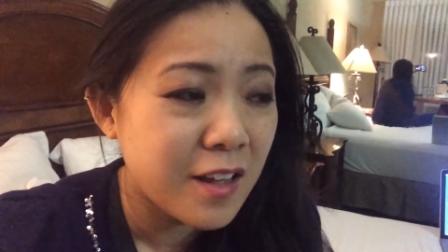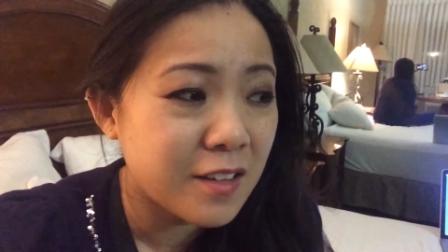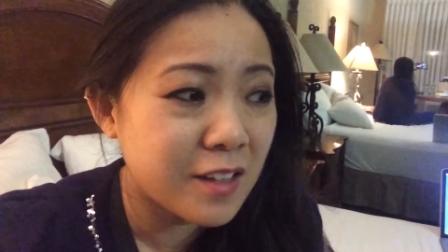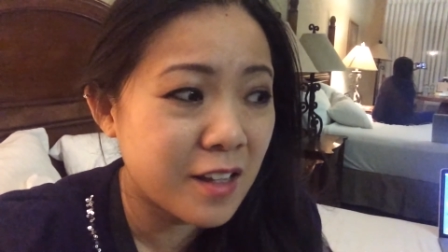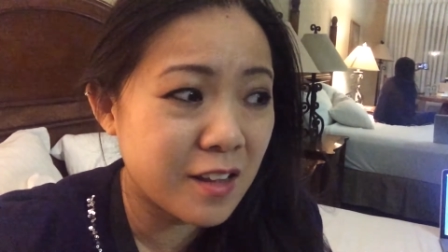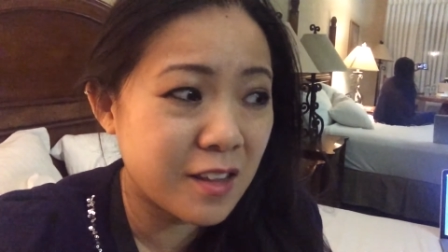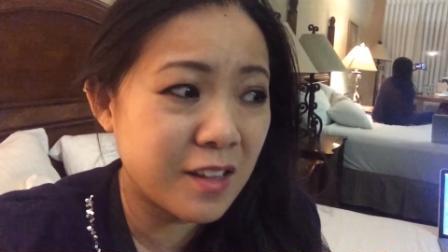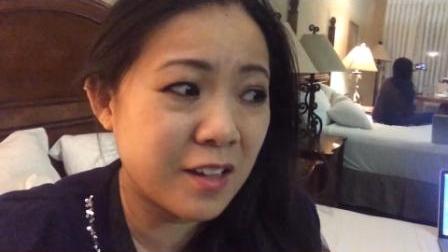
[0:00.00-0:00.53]

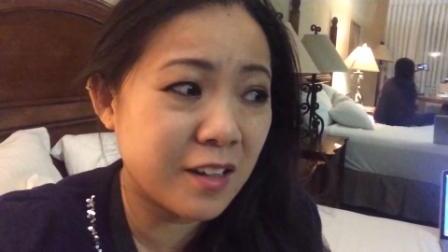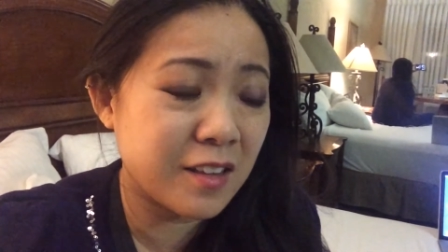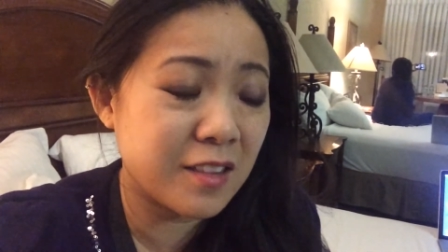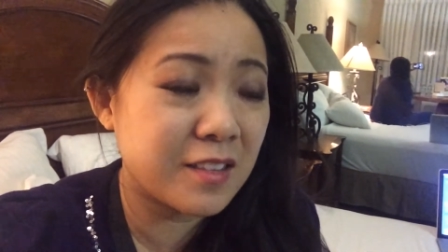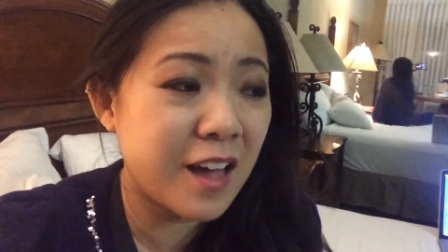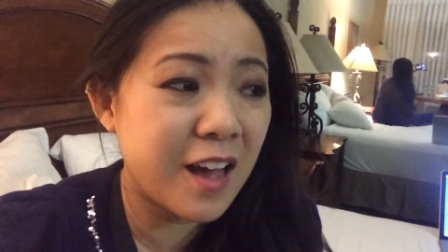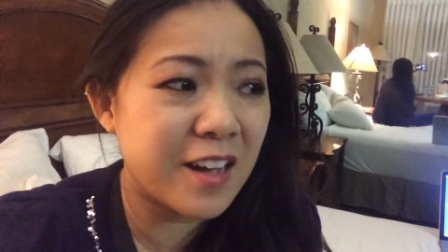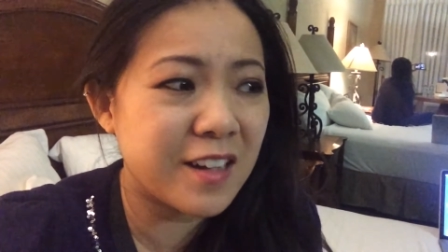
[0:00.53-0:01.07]
They think
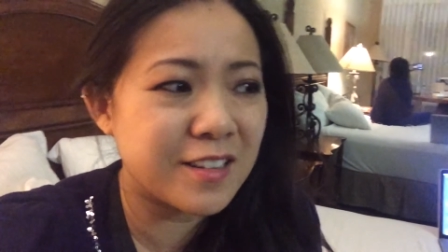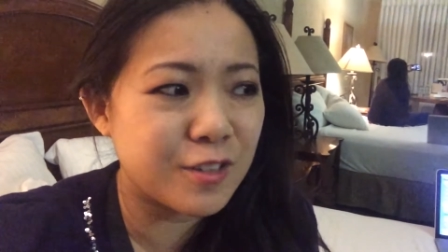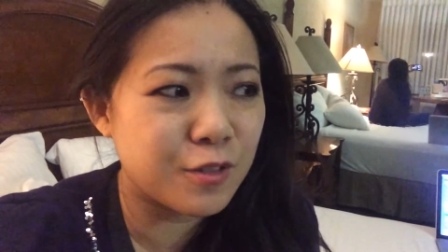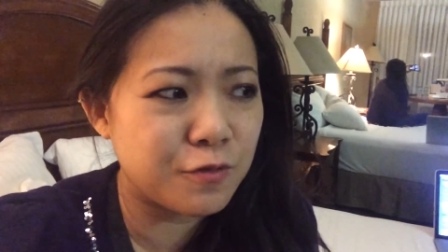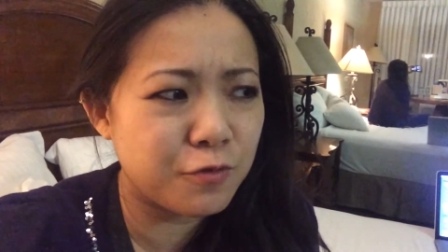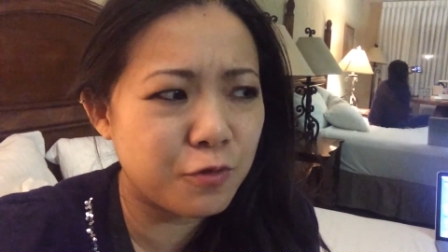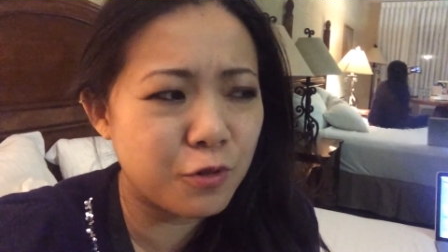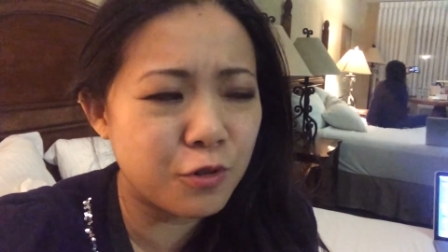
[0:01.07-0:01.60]
that it's
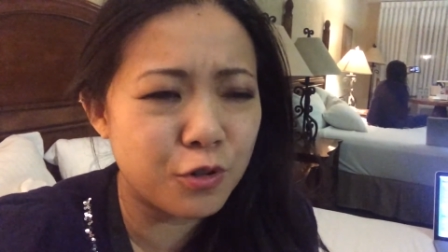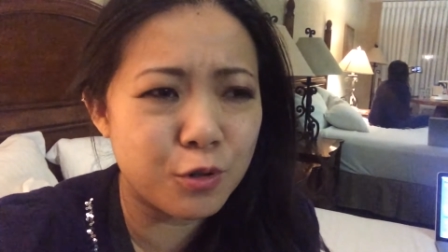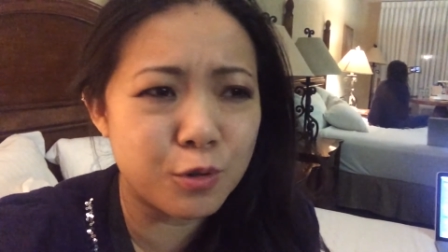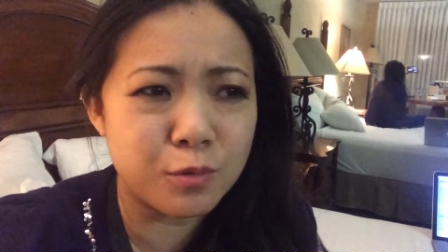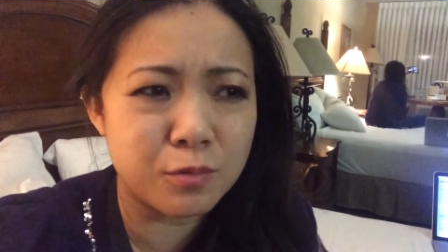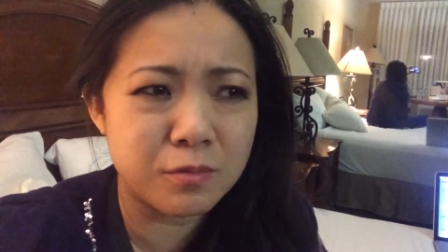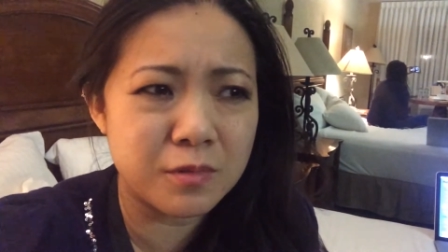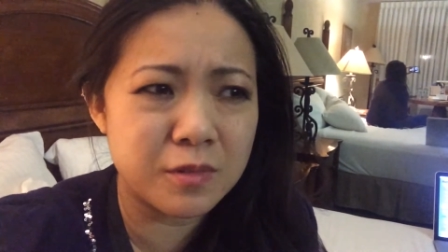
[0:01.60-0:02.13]

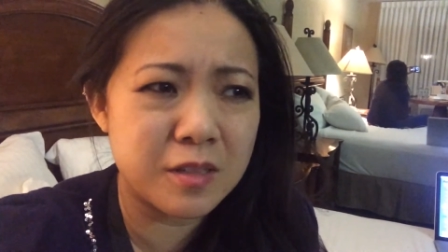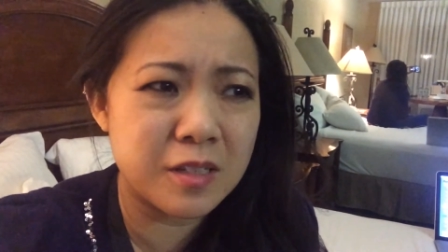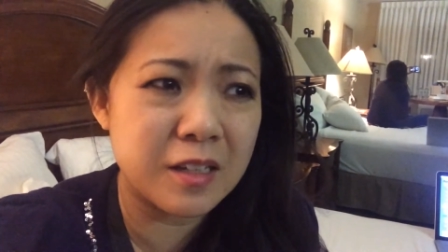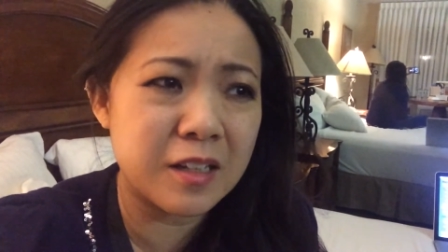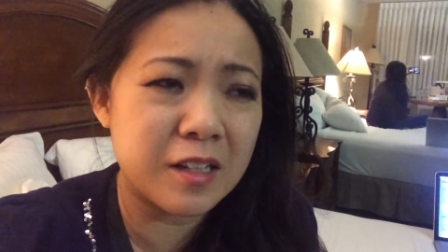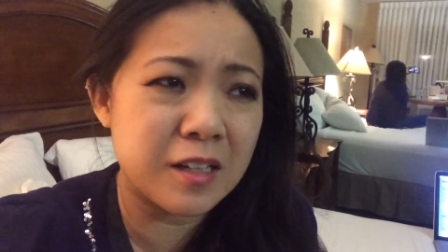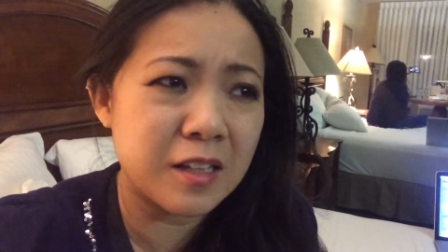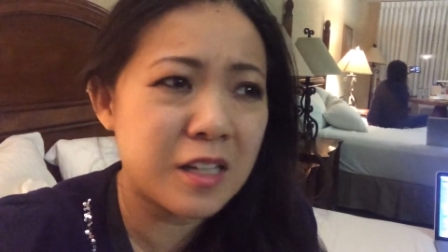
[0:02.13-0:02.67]
for the
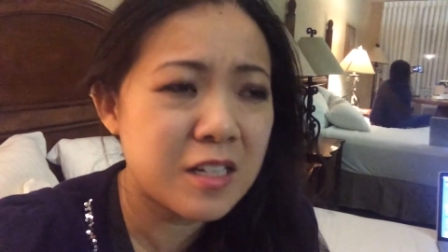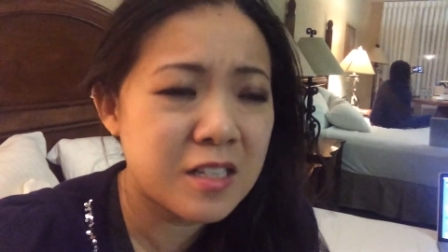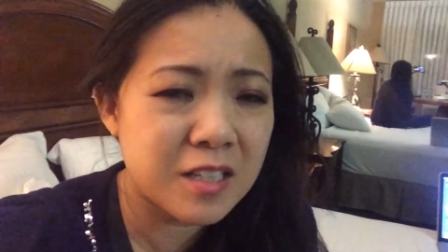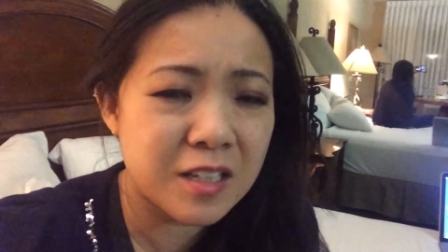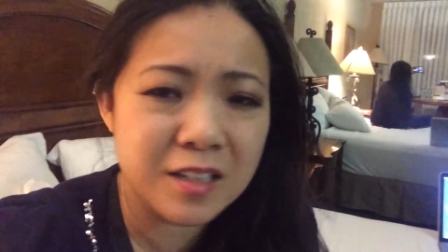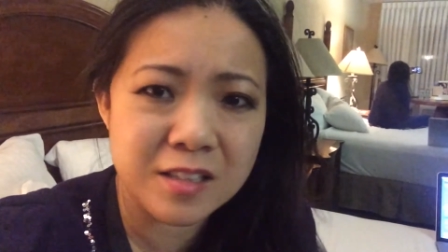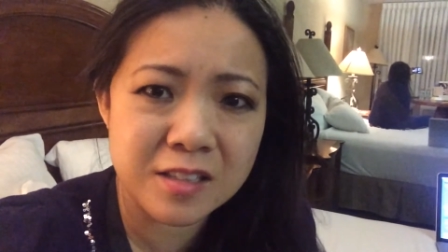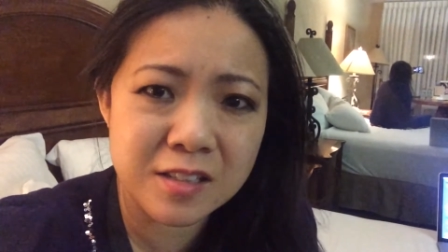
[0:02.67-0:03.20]

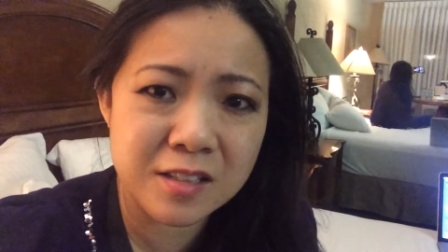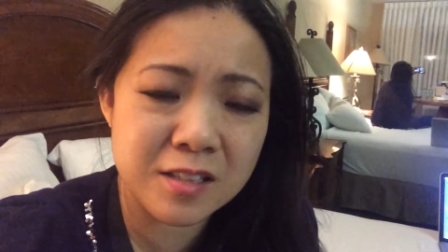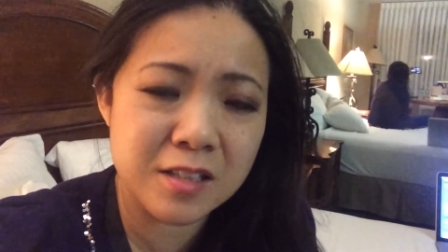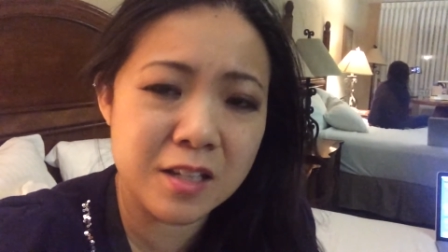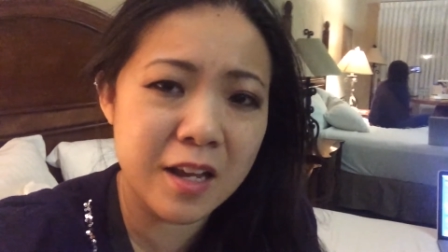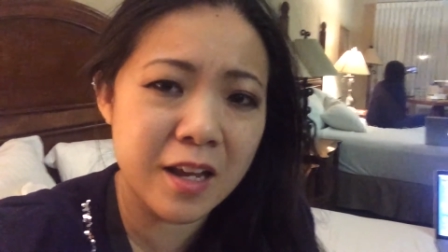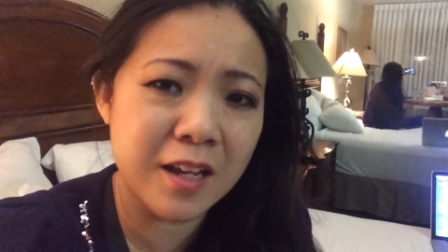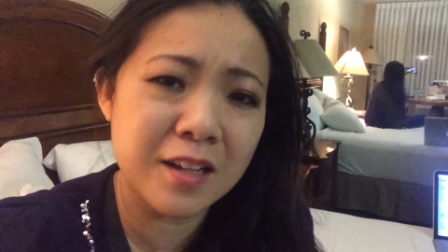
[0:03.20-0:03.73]
elitists,
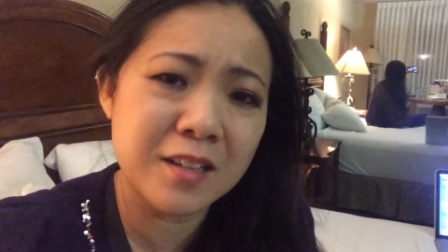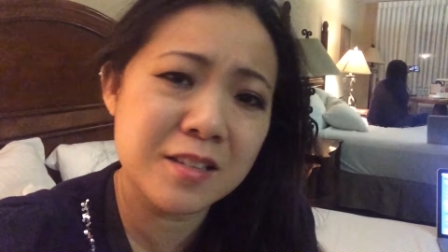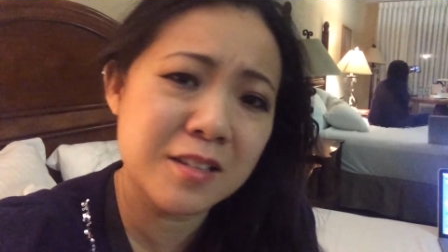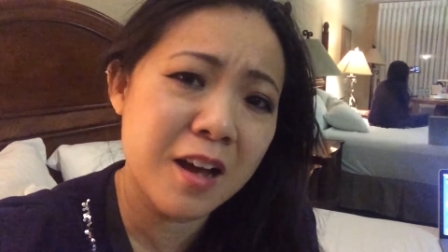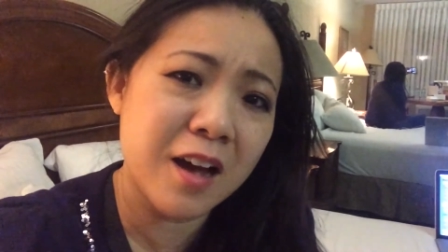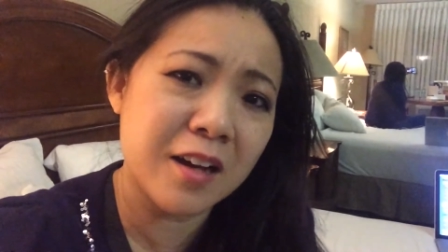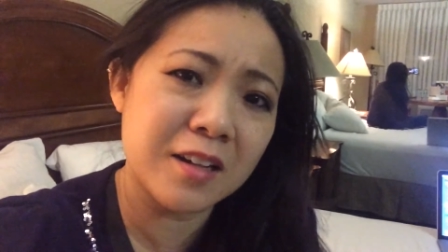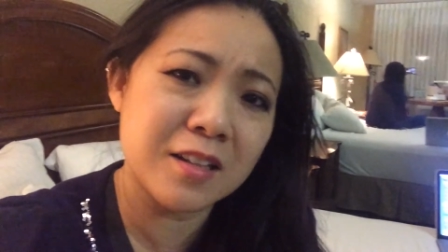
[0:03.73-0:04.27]
and it's
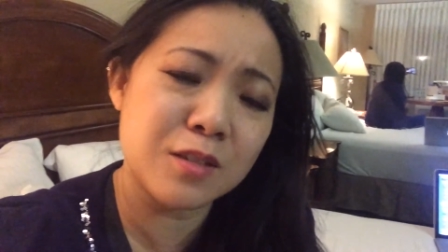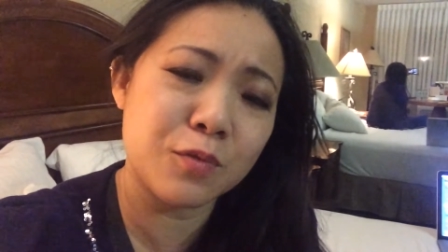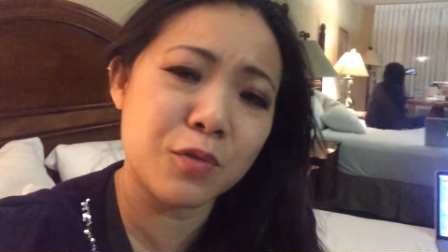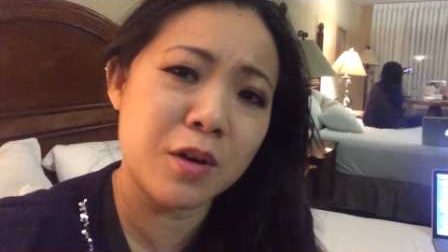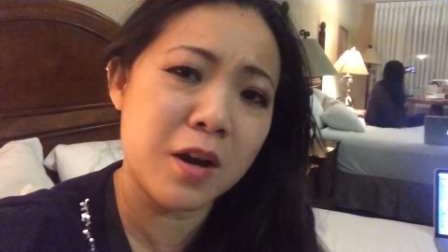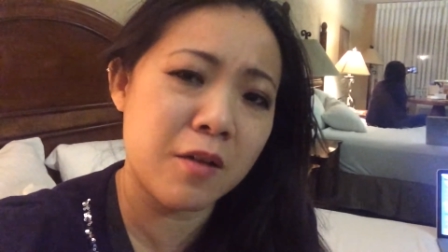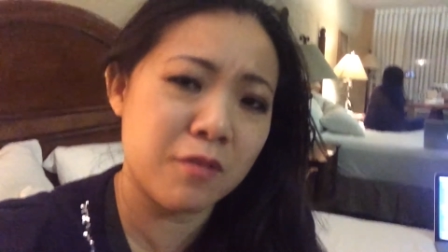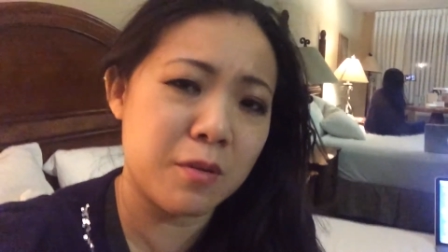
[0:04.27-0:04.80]
not, it's
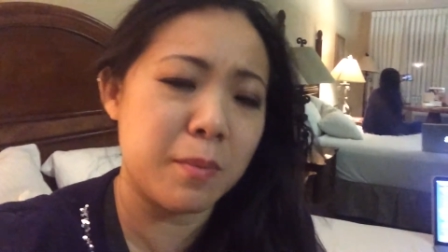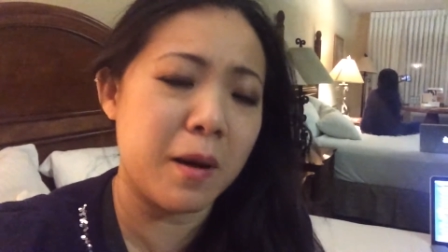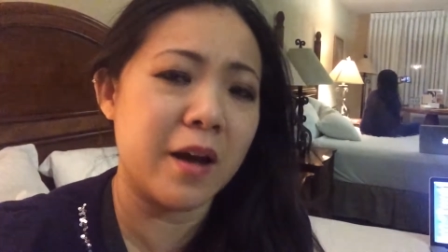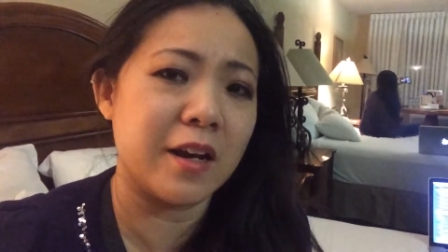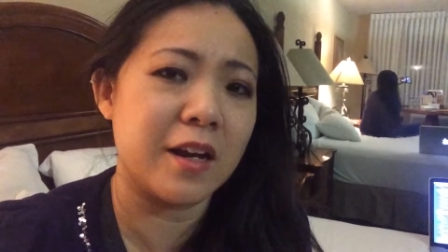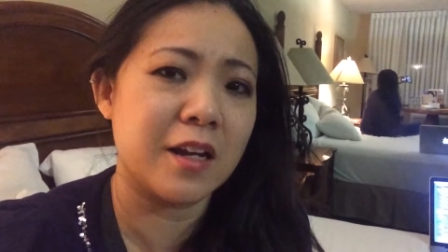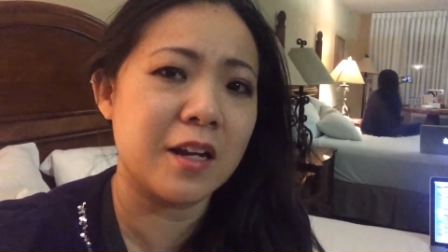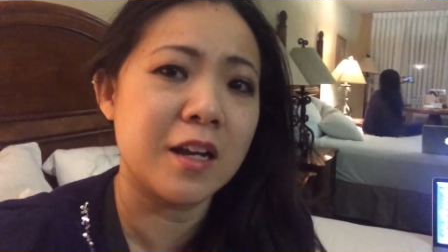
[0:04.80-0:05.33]
for
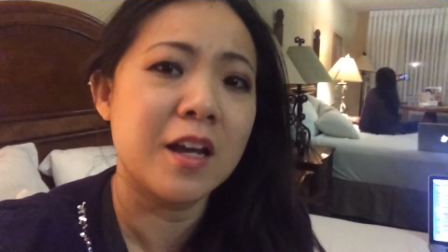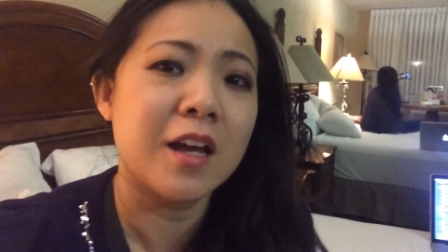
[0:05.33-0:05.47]
everybody.